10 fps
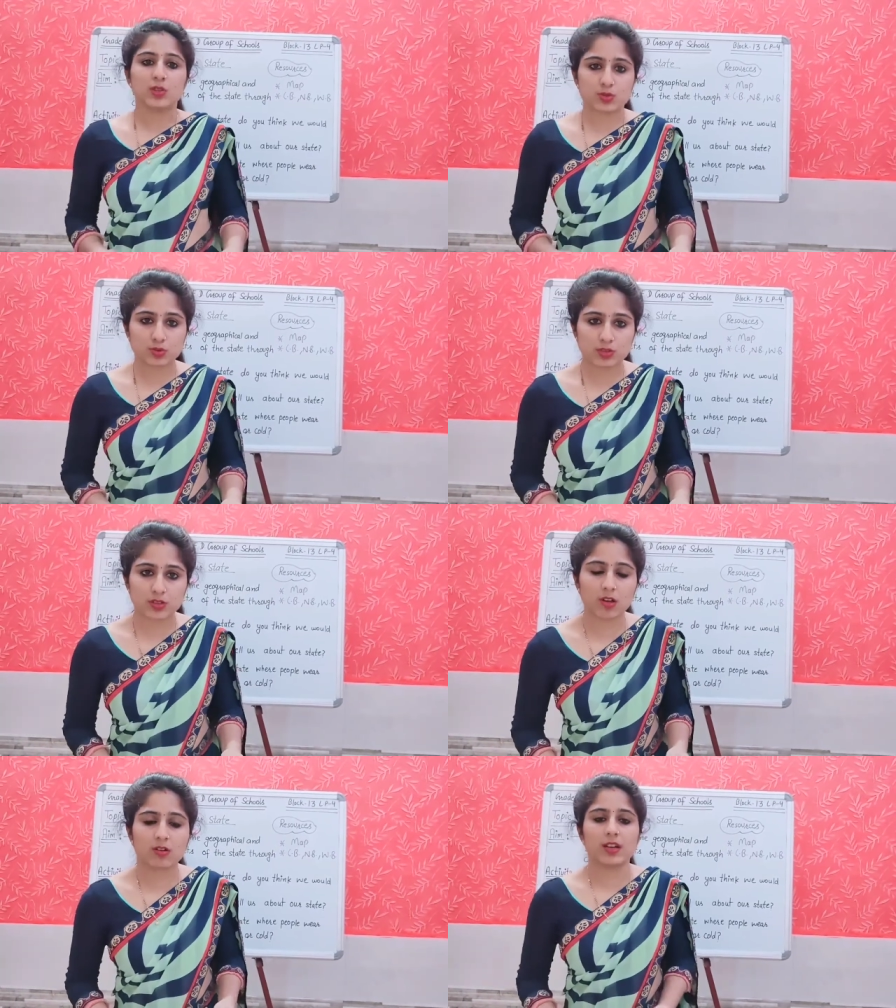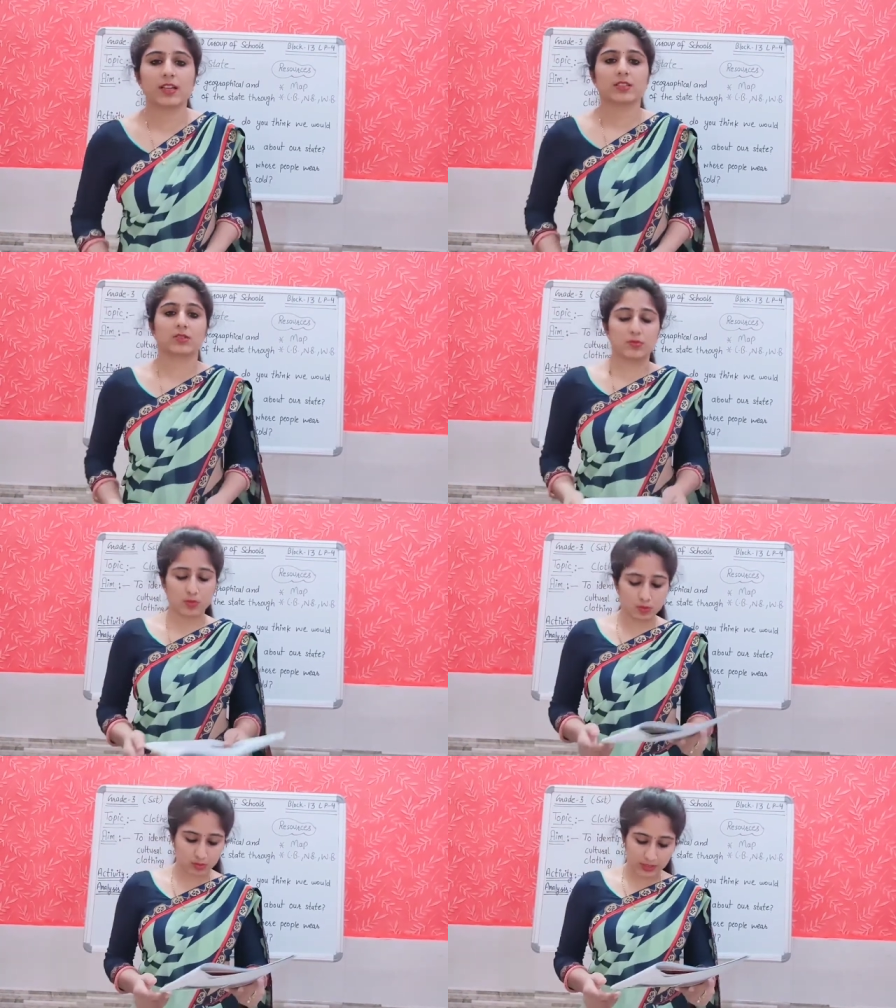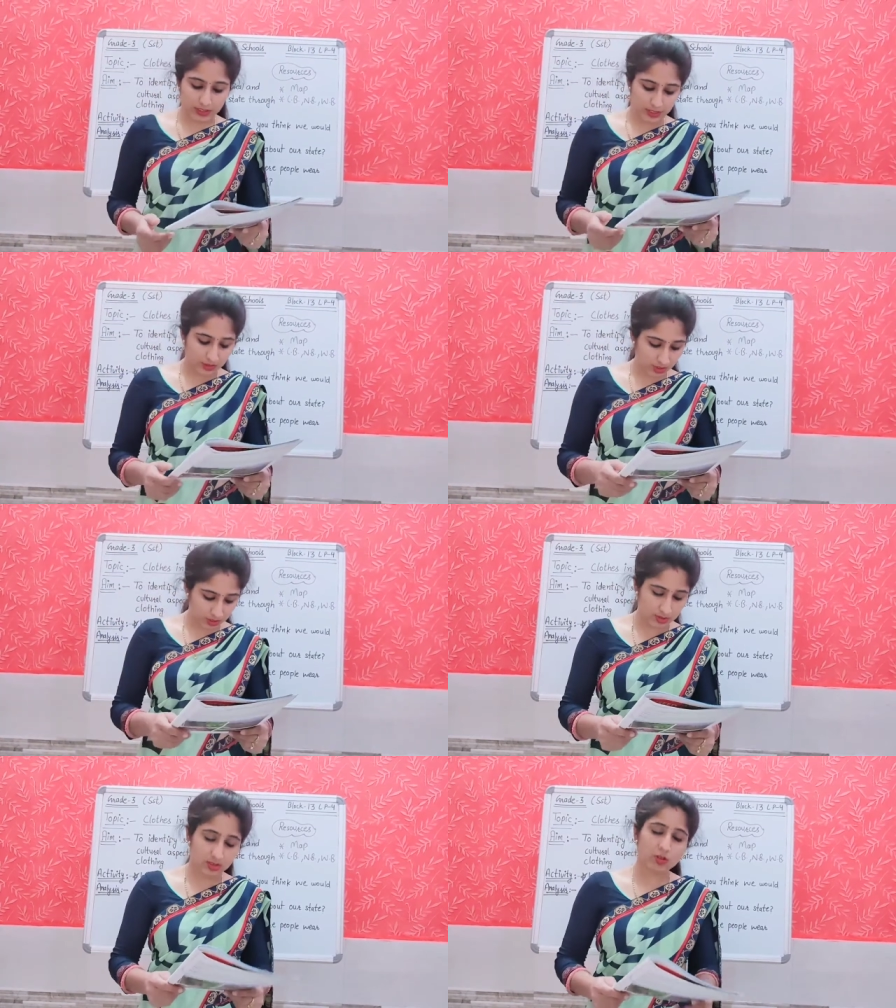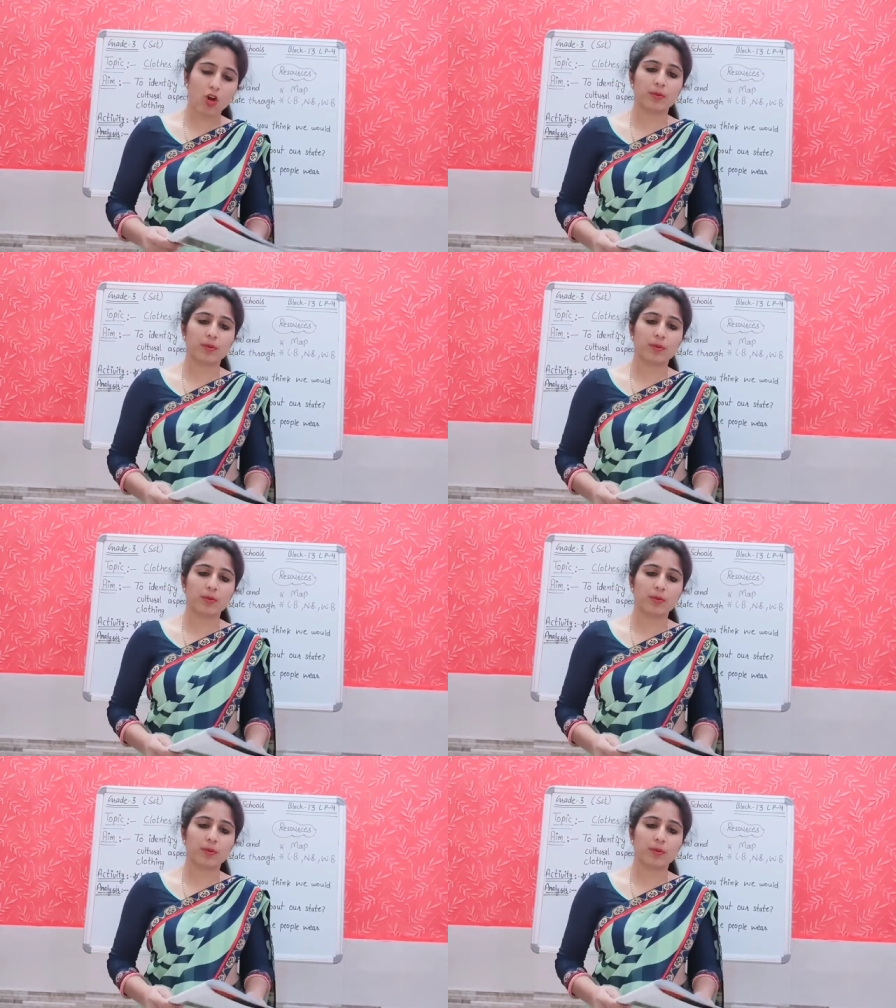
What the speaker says: Student, now let's move to the reading section.